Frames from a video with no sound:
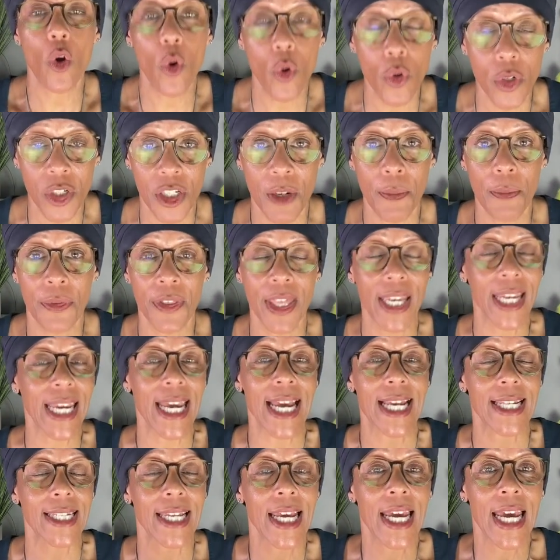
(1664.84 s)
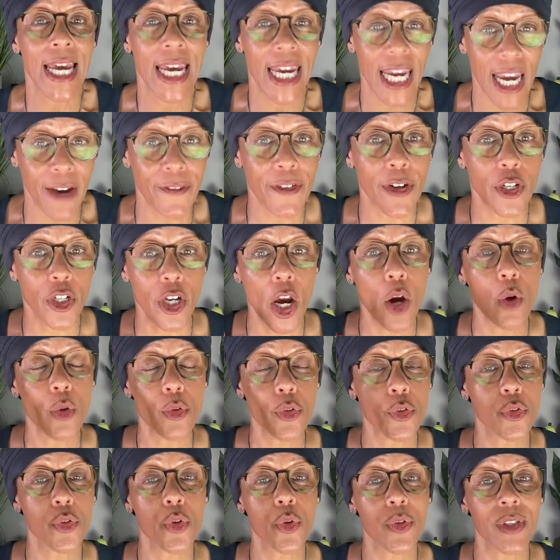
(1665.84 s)
The awesome thing is, if you
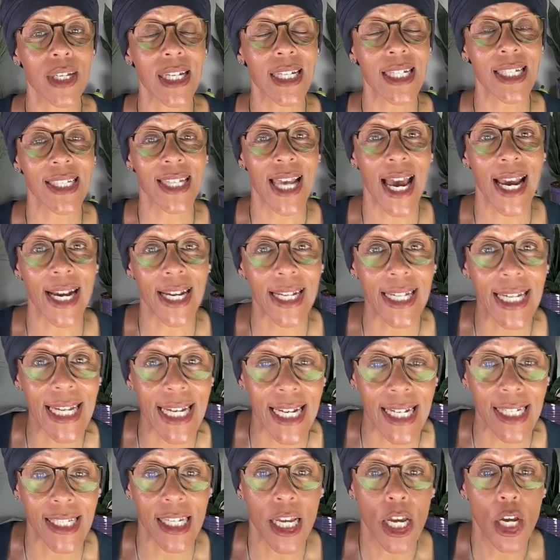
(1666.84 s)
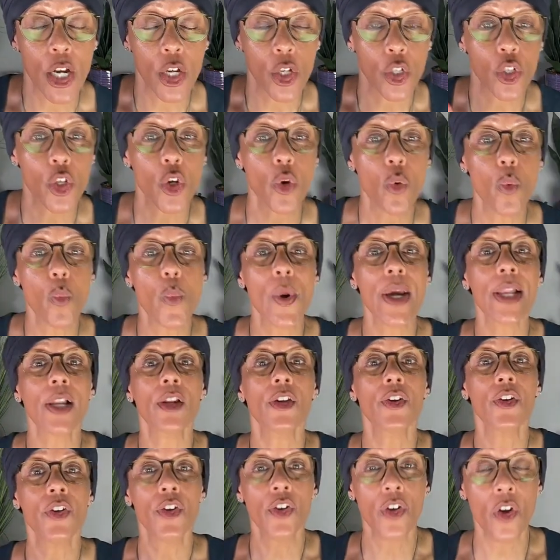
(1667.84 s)
go through these techniques, you
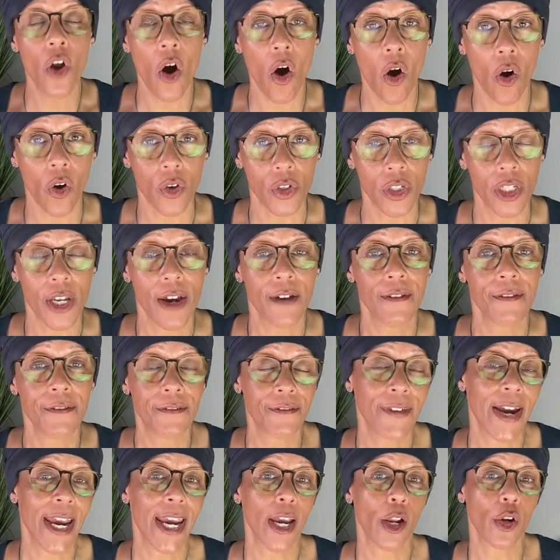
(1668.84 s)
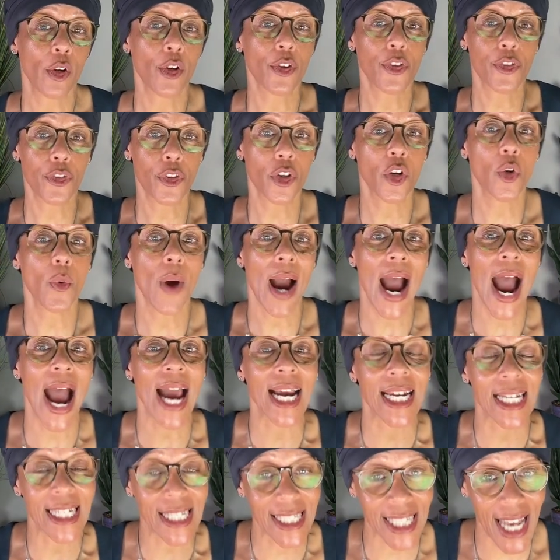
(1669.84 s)
will not fail through
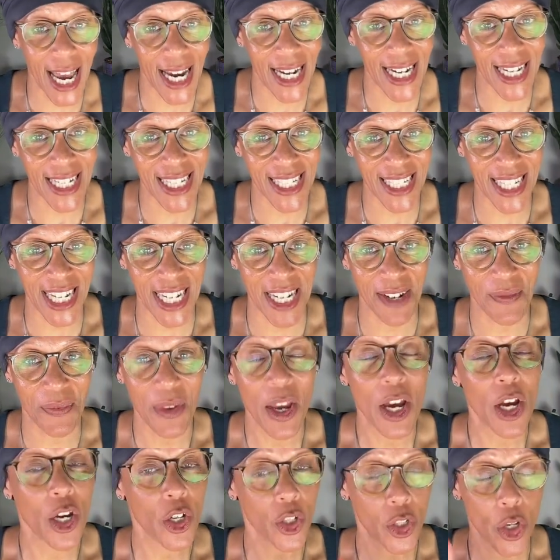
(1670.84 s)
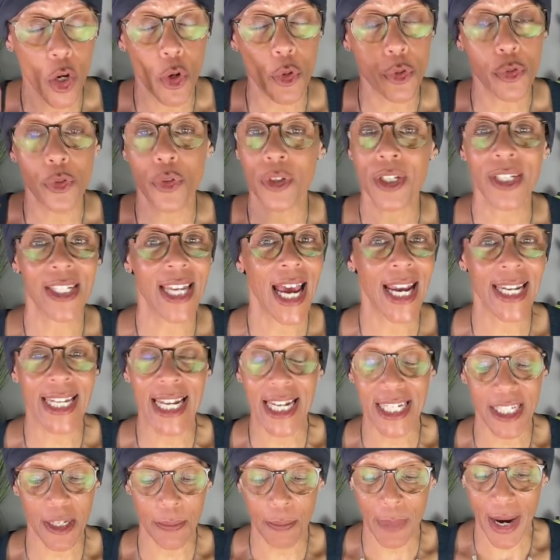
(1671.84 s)
anxiety. Go through the
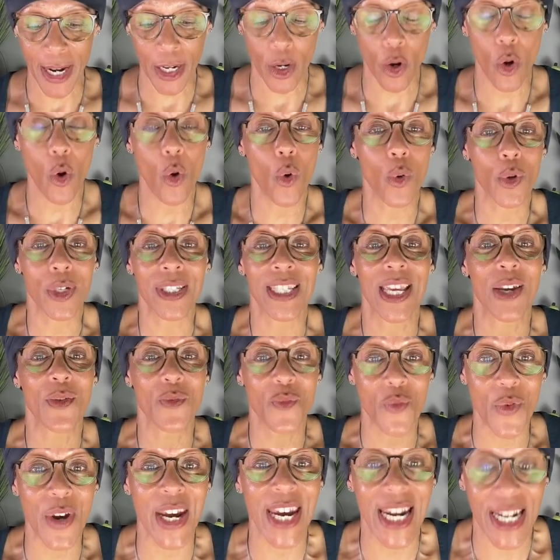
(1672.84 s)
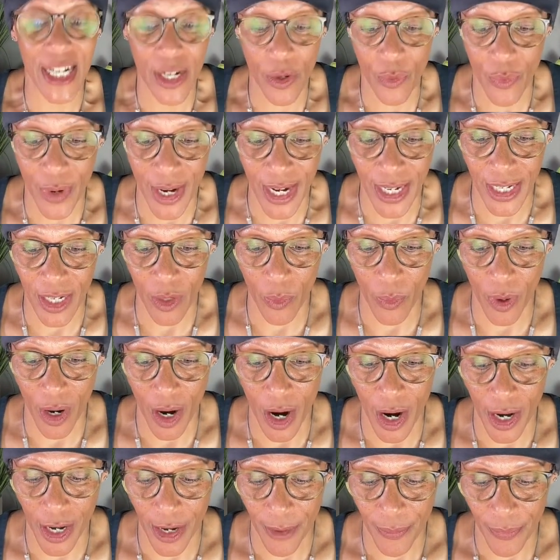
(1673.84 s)
techniques in my course. They really, really
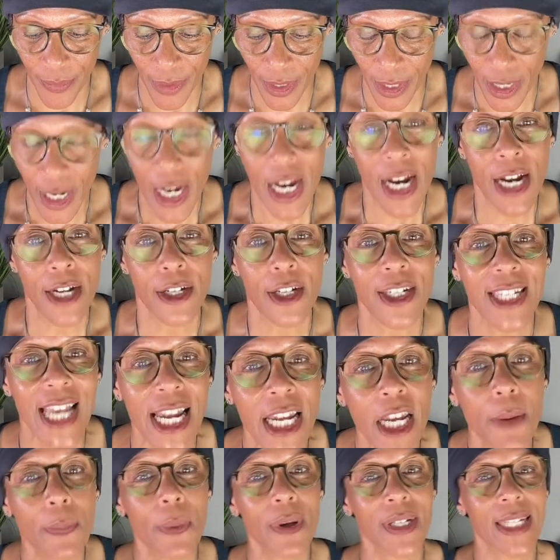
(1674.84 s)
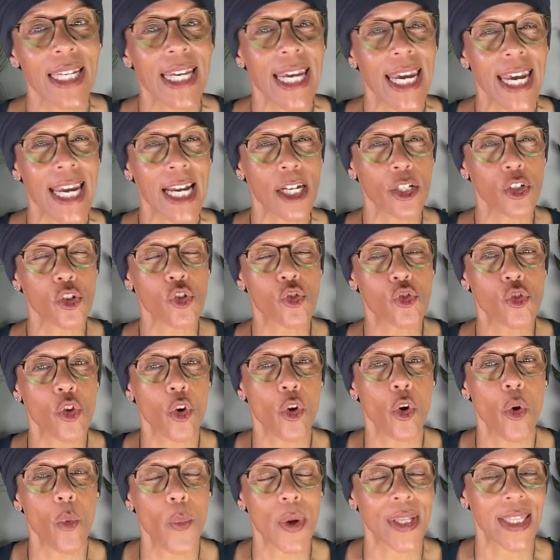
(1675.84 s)
work. Does anybody here
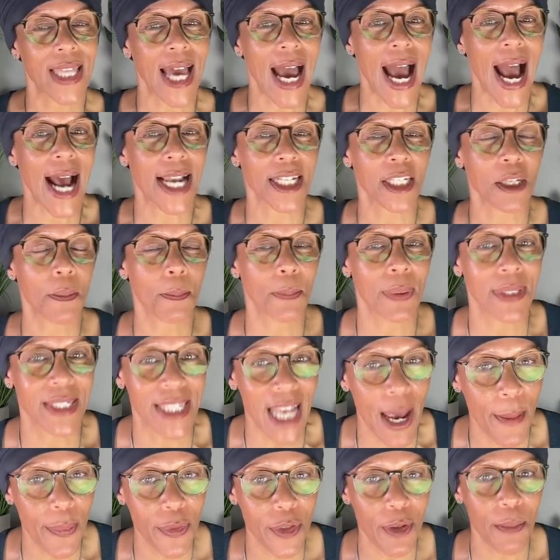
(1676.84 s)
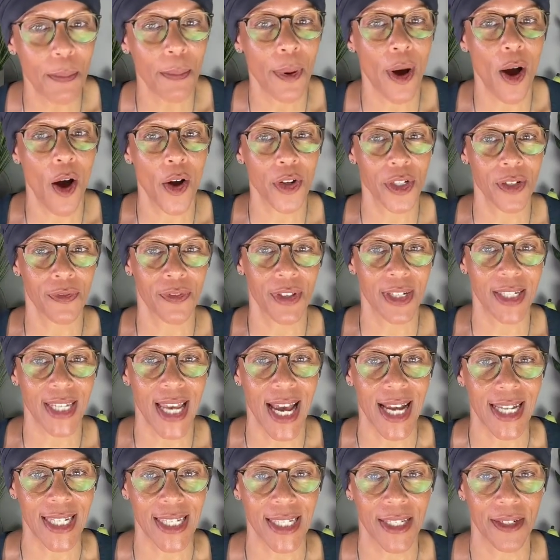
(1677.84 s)
struggle with the hazard perception part of the
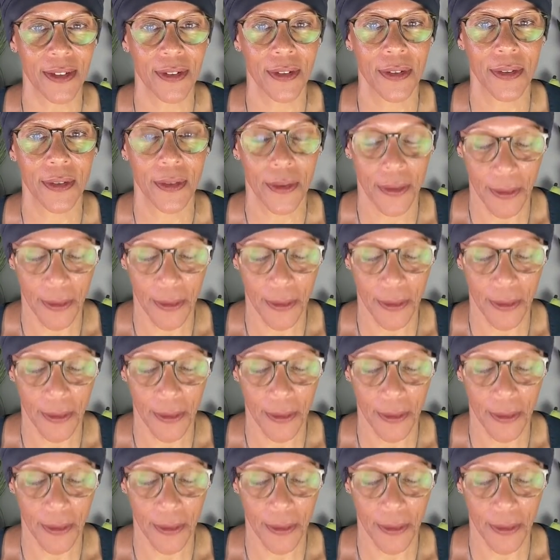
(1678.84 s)
test?